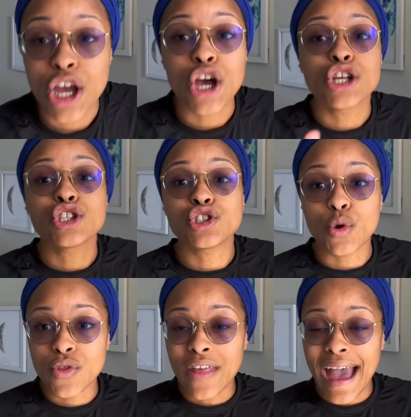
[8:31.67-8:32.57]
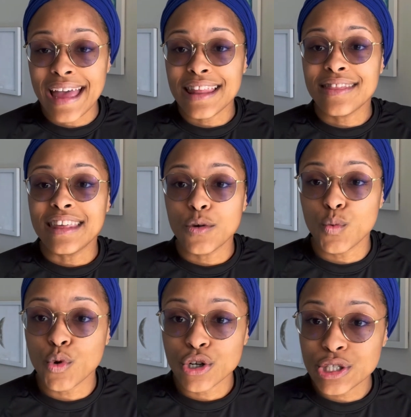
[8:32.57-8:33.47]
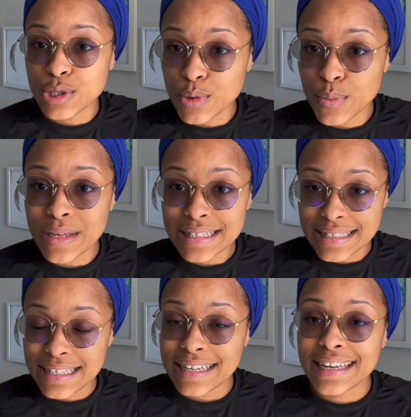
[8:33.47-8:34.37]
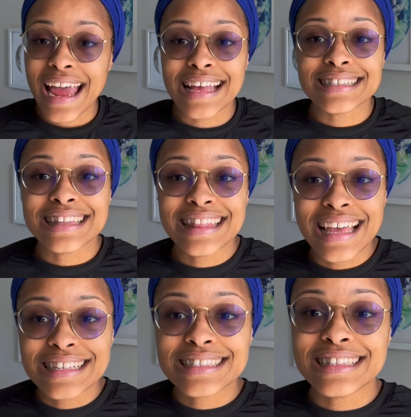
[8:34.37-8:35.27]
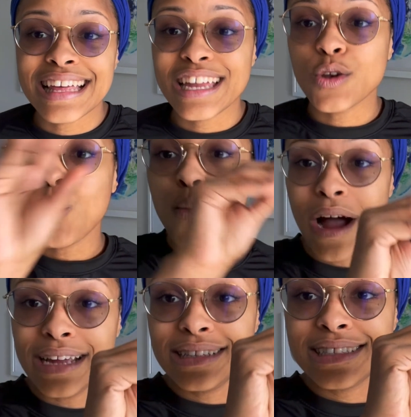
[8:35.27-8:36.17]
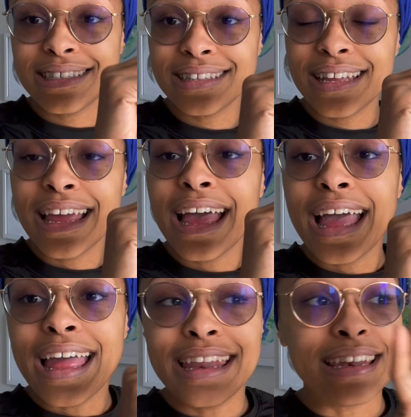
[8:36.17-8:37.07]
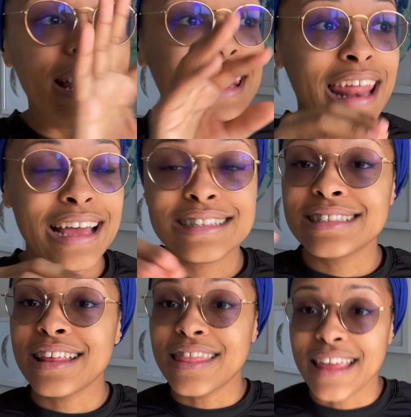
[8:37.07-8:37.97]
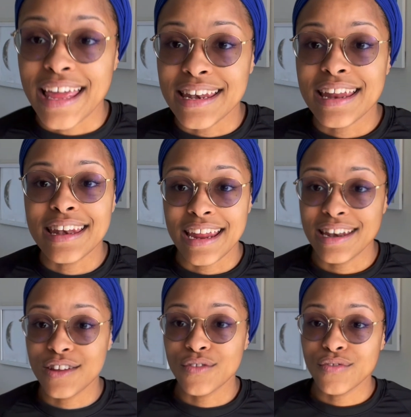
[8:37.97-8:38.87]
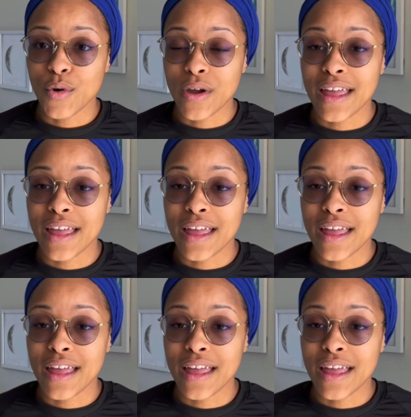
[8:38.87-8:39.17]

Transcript: so that they were to be seen as less than white and less than Native, okay?